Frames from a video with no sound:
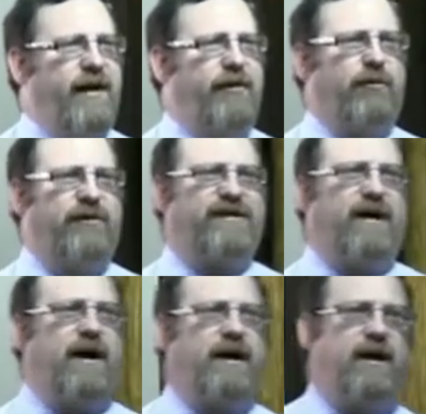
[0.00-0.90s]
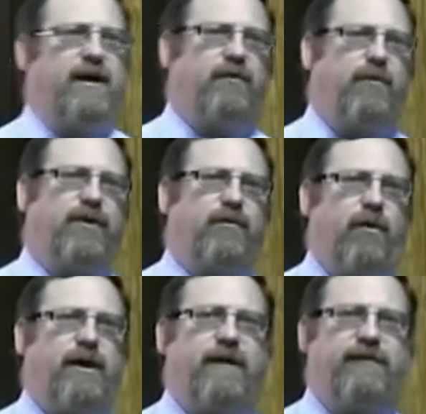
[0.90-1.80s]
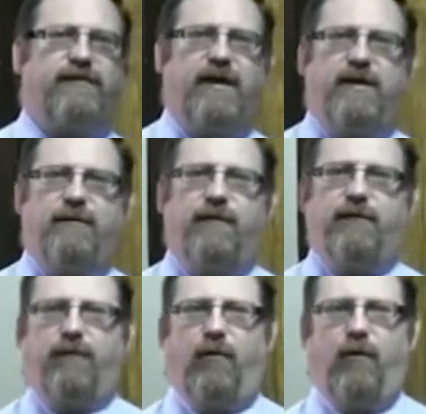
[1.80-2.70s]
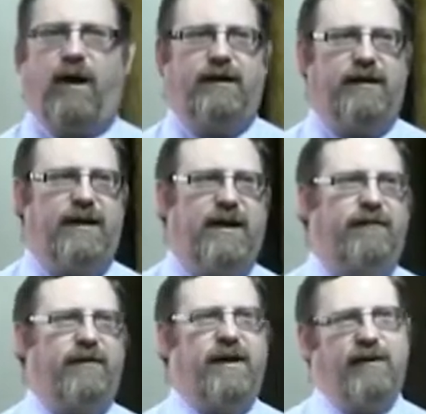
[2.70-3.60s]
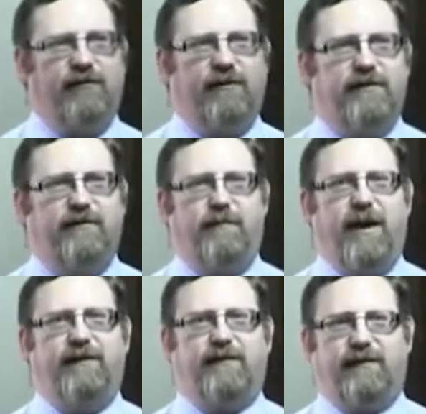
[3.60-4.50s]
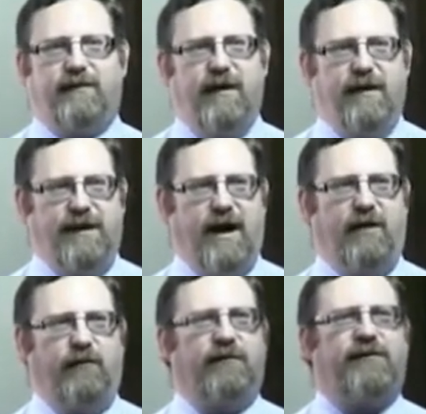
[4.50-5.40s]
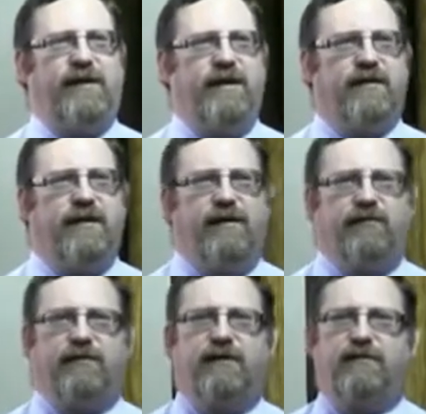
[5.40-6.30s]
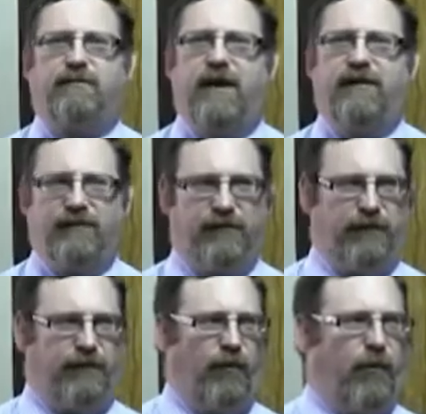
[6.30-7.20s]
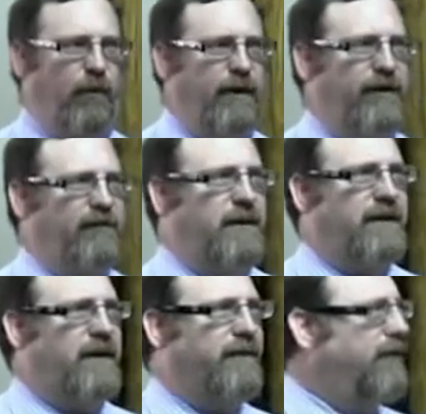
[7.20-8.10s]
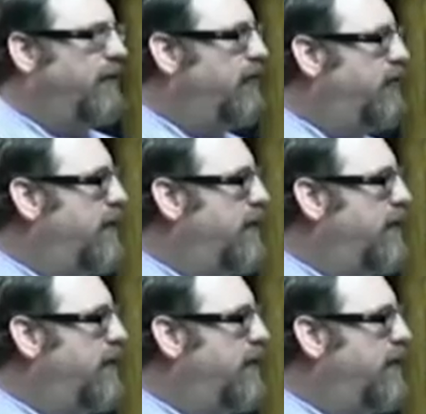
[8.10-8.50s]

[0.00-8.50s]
and it will tie in with what I've said before. I didn't give the legislative basis. Now you'll see the legislative basis for what has been given